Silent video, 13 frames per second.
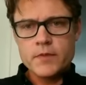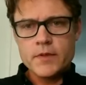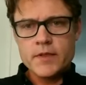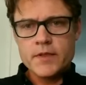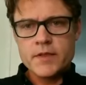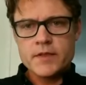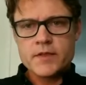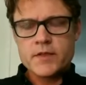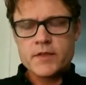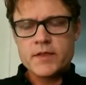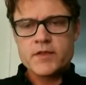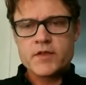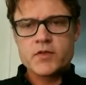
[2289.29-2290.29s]

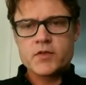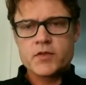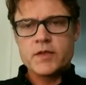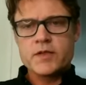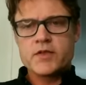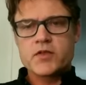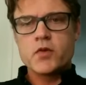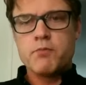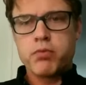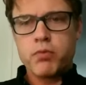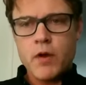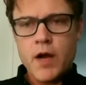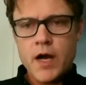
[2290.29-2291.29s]
is so
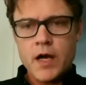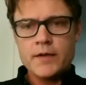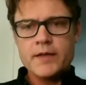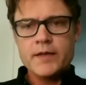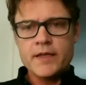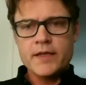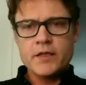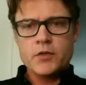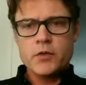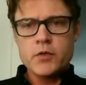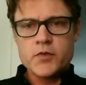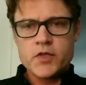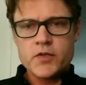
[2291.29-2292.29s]
broad and
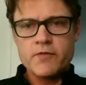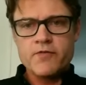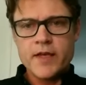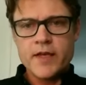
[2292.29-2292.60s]
inclusive